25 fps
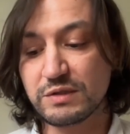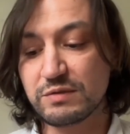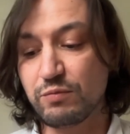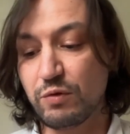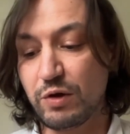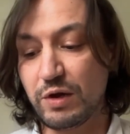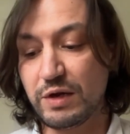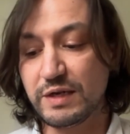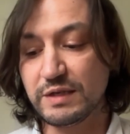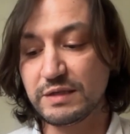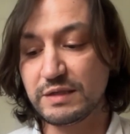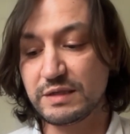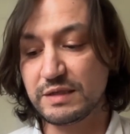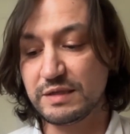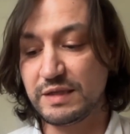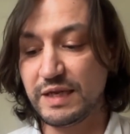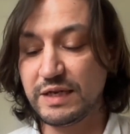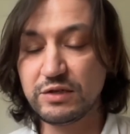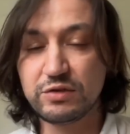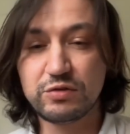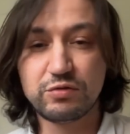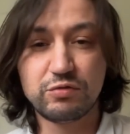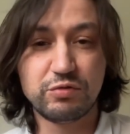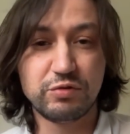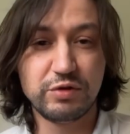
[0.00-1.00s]
wallets, they
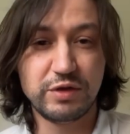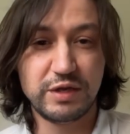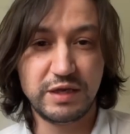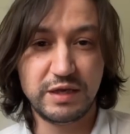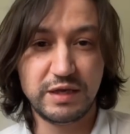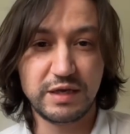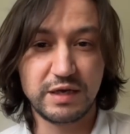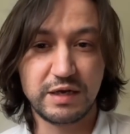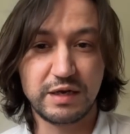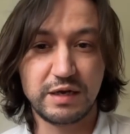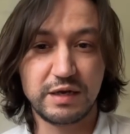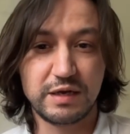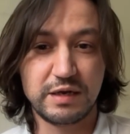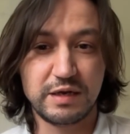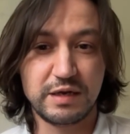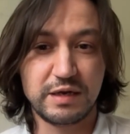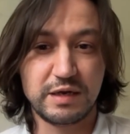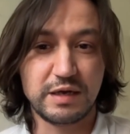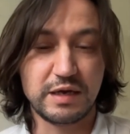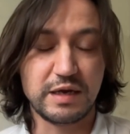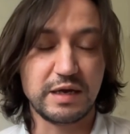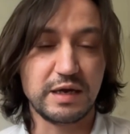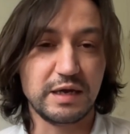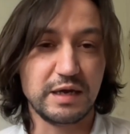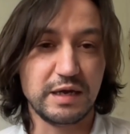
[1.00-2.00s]
do here
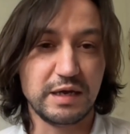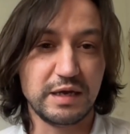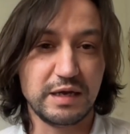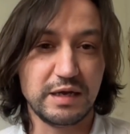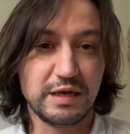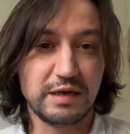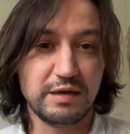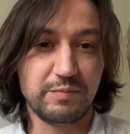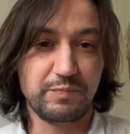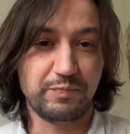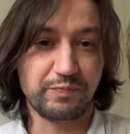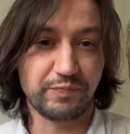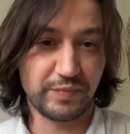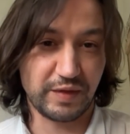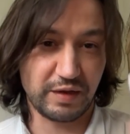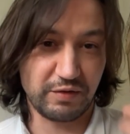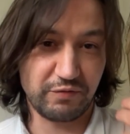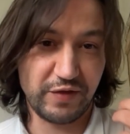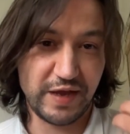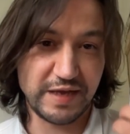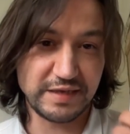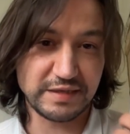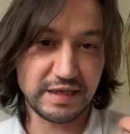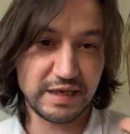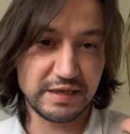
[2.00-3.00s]

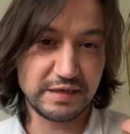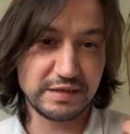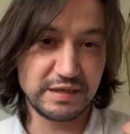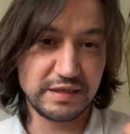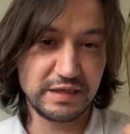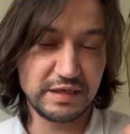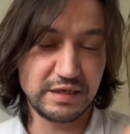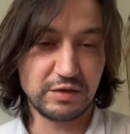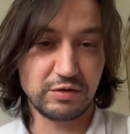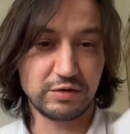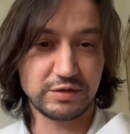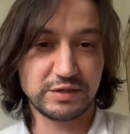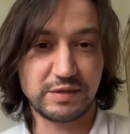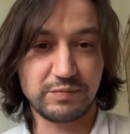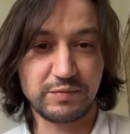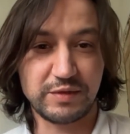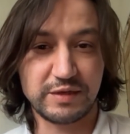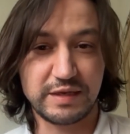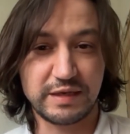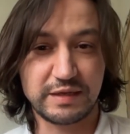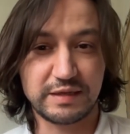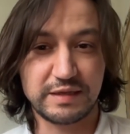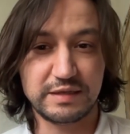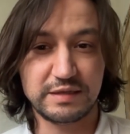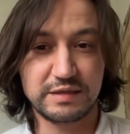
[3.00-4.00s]
Face ID or something
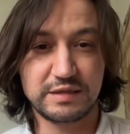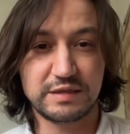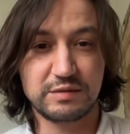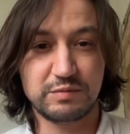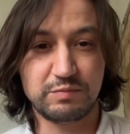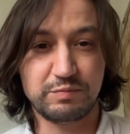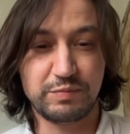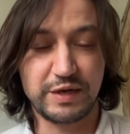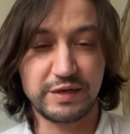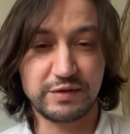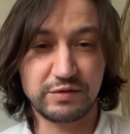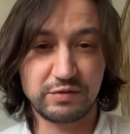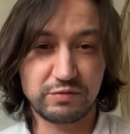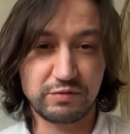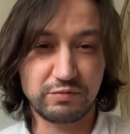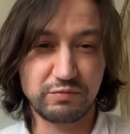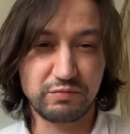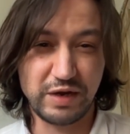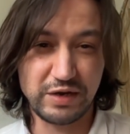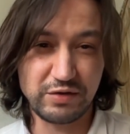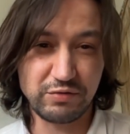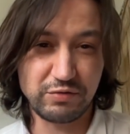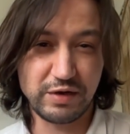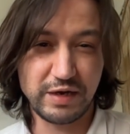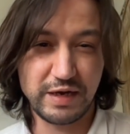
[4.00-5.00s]
like this, but
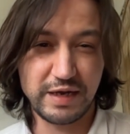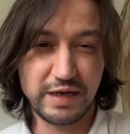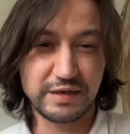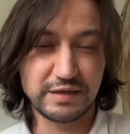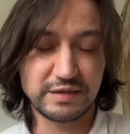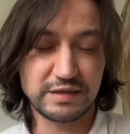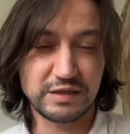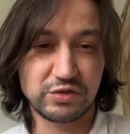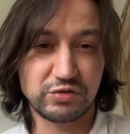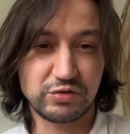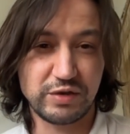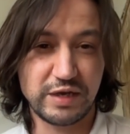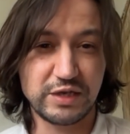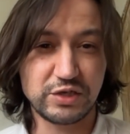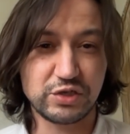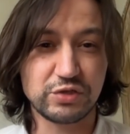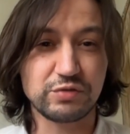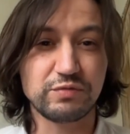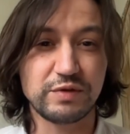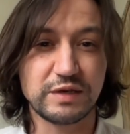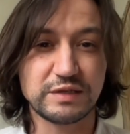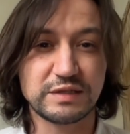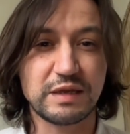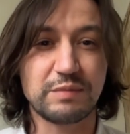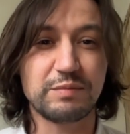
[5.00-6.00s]
when you are in a situation
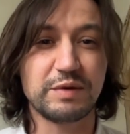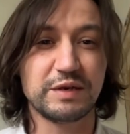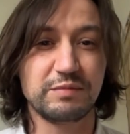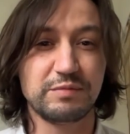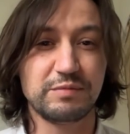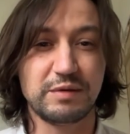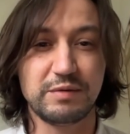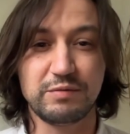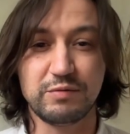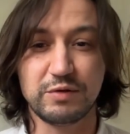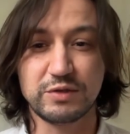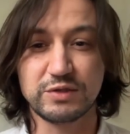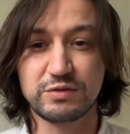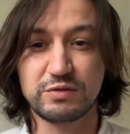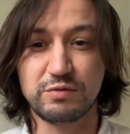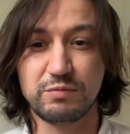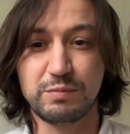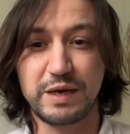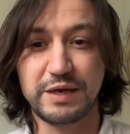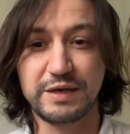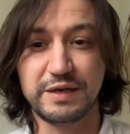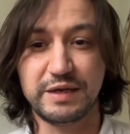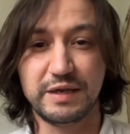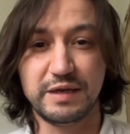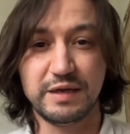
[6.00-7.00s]
where somebody maybe wants your
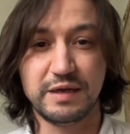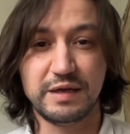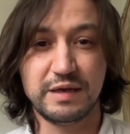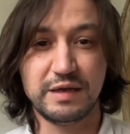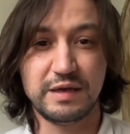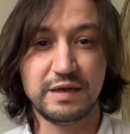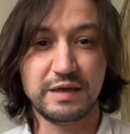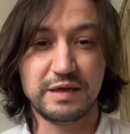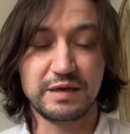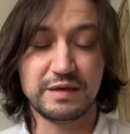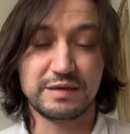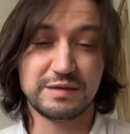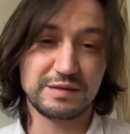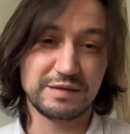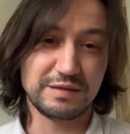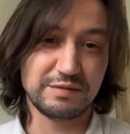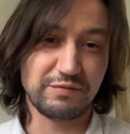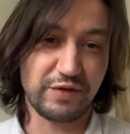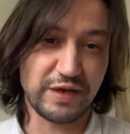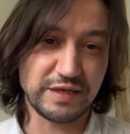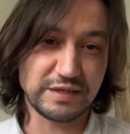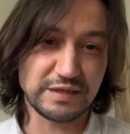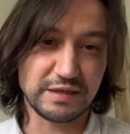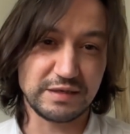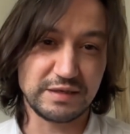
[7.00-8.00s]
money,
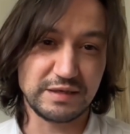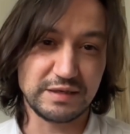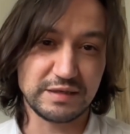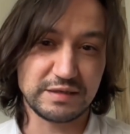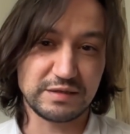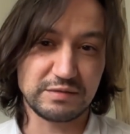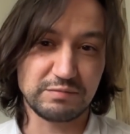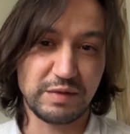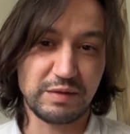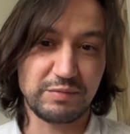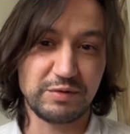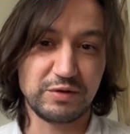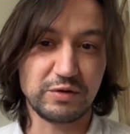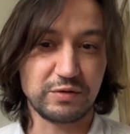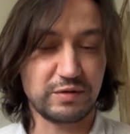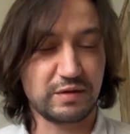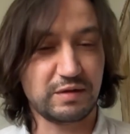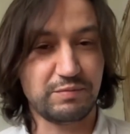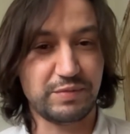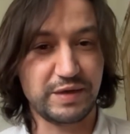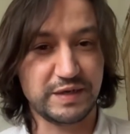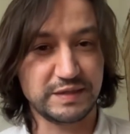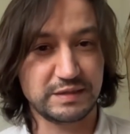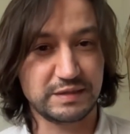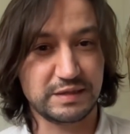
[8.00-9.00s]
Face ID is maybe not the
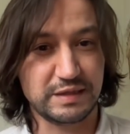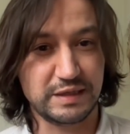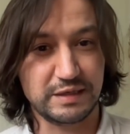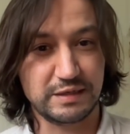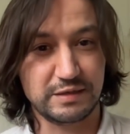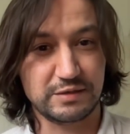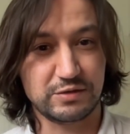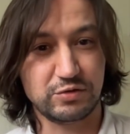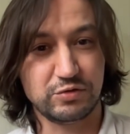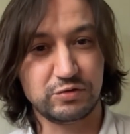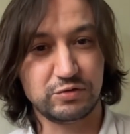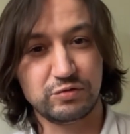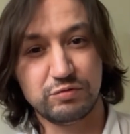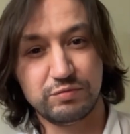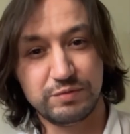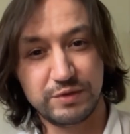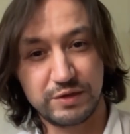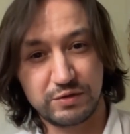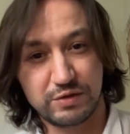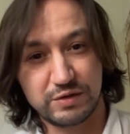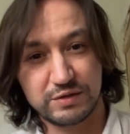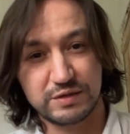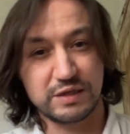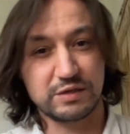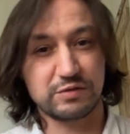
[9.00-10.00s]
best thing to do
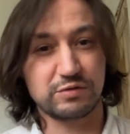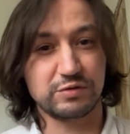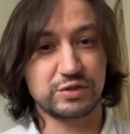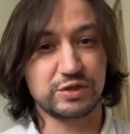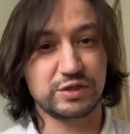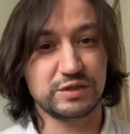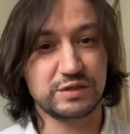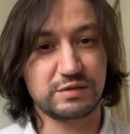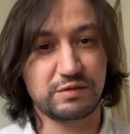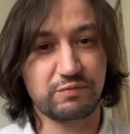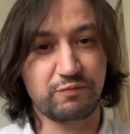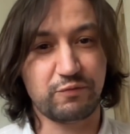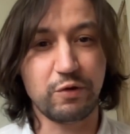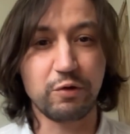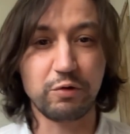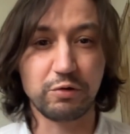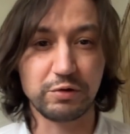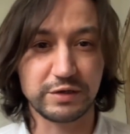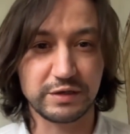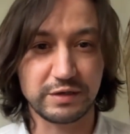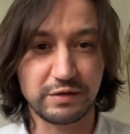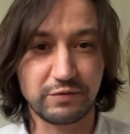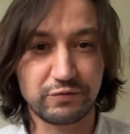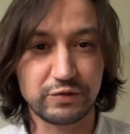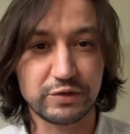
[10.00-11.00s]
because they could just hold
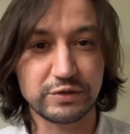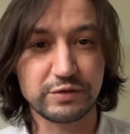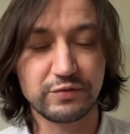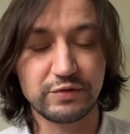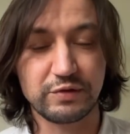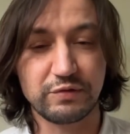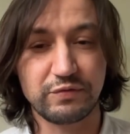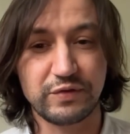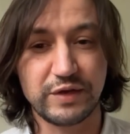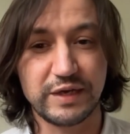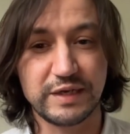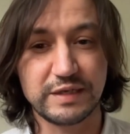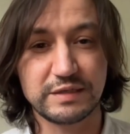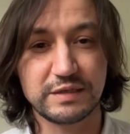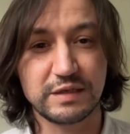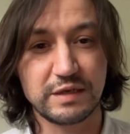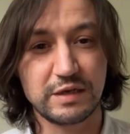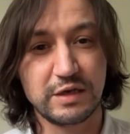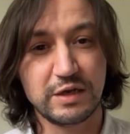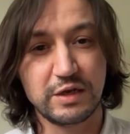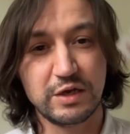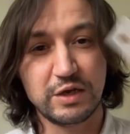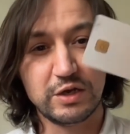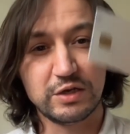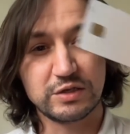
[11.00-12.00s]
it in front of your face.
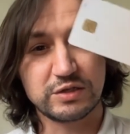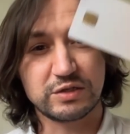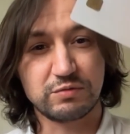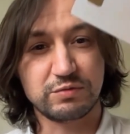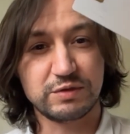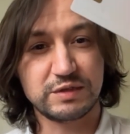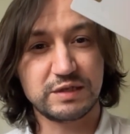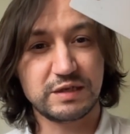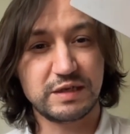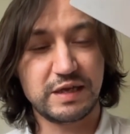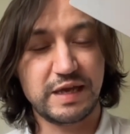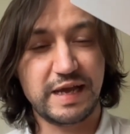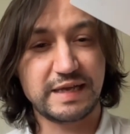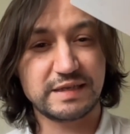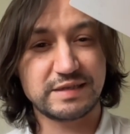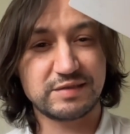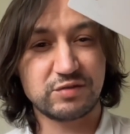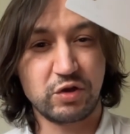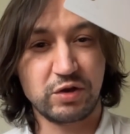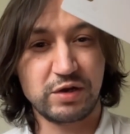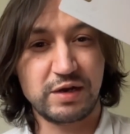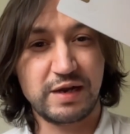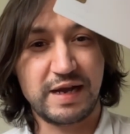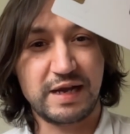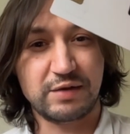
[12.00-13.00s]
So with an
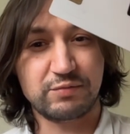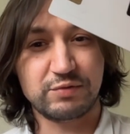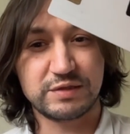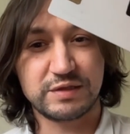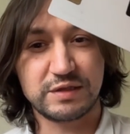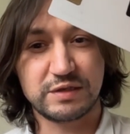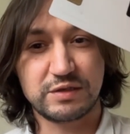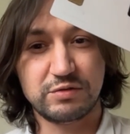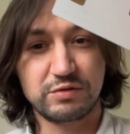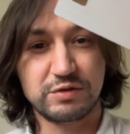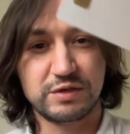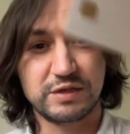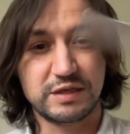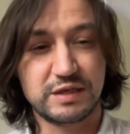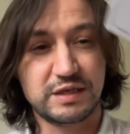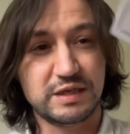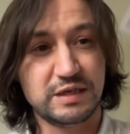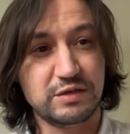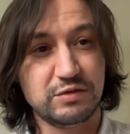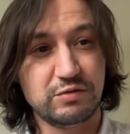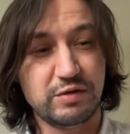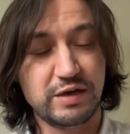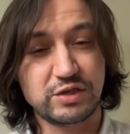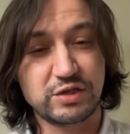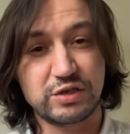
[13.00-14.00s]
external hardware security key,
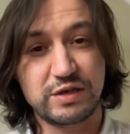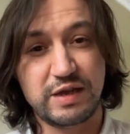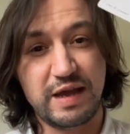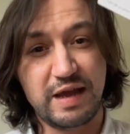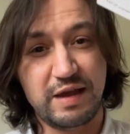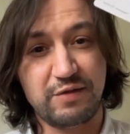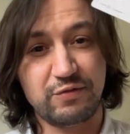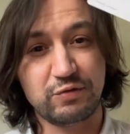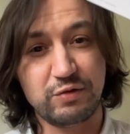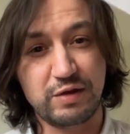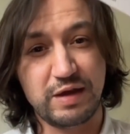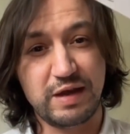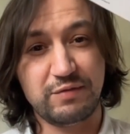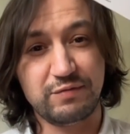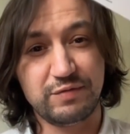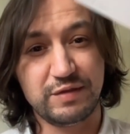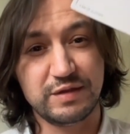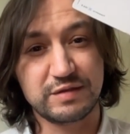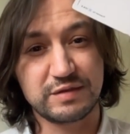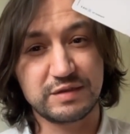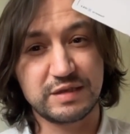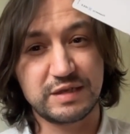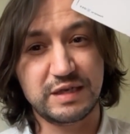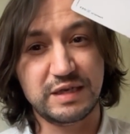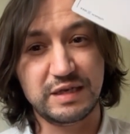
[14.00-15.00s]
you actually have to have
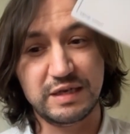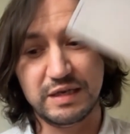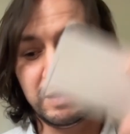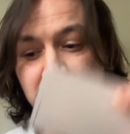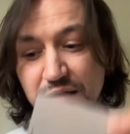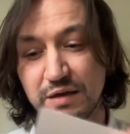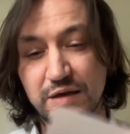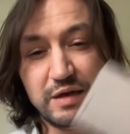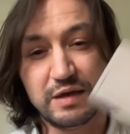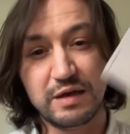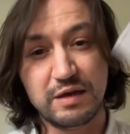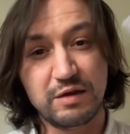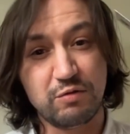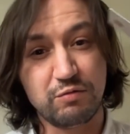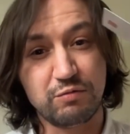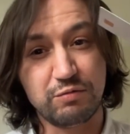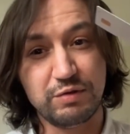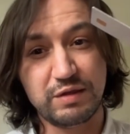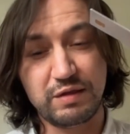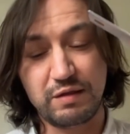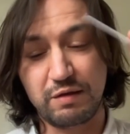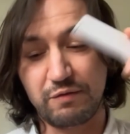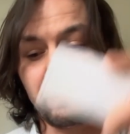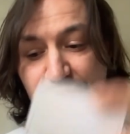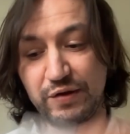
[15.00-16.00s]
this key
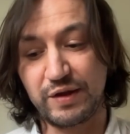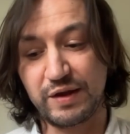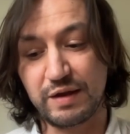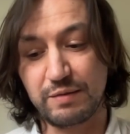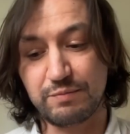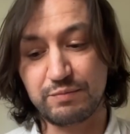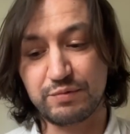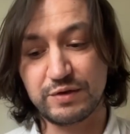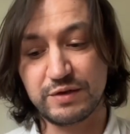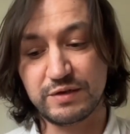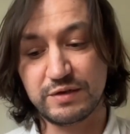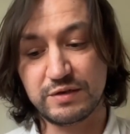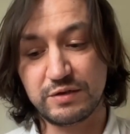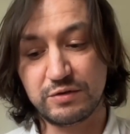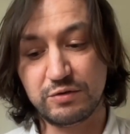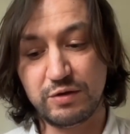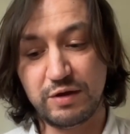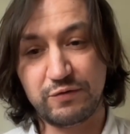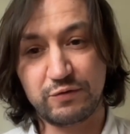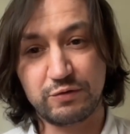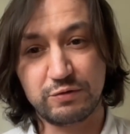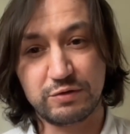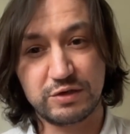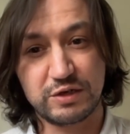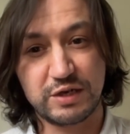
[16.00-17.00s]
with your fingerprint. You have
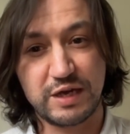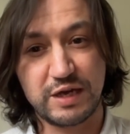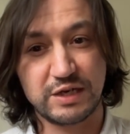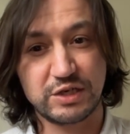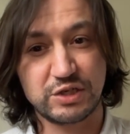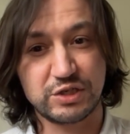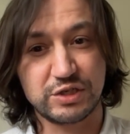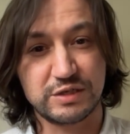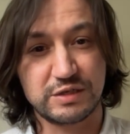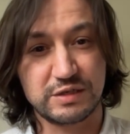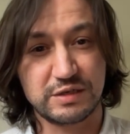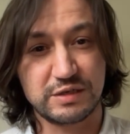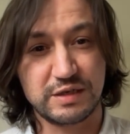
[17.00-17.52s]
to touch it